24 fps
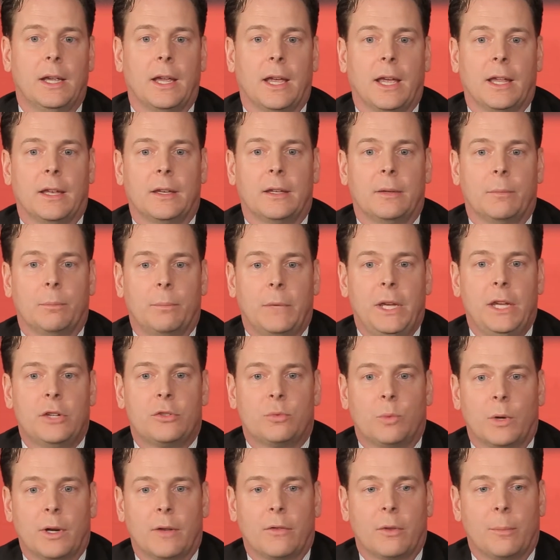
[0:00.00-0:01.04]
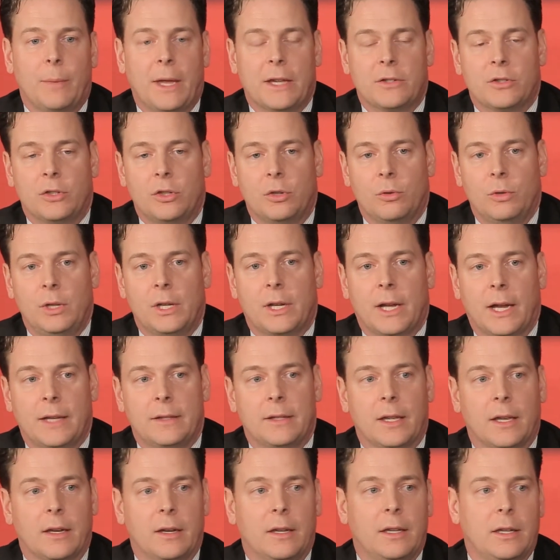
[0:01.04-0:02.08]
And each one of them has a unique
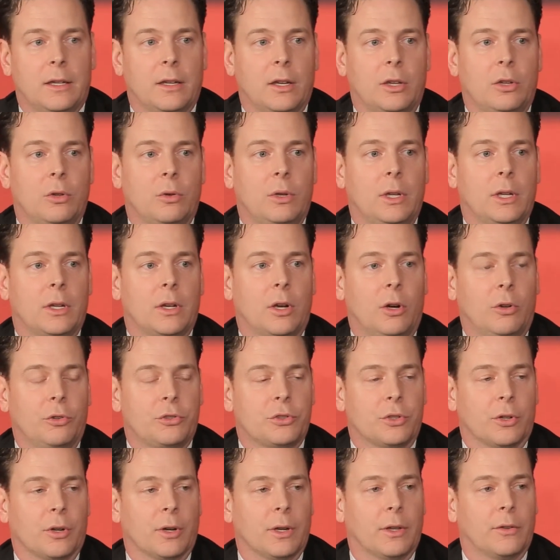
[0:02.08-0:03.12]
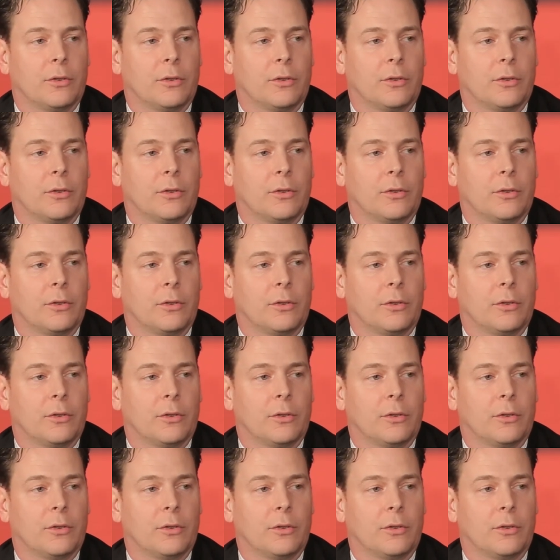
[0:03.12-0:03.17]
identity and a unique culture.